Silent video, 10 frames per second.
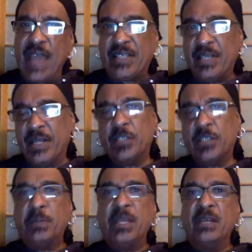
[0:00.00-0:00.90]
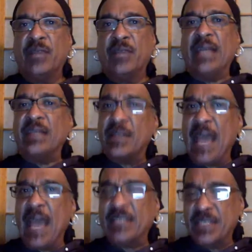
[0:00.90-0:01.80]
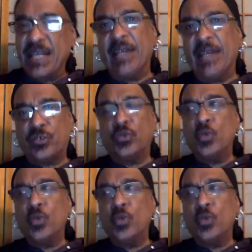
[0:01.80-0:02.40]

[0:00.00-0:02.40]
than the speed of light. That's not true.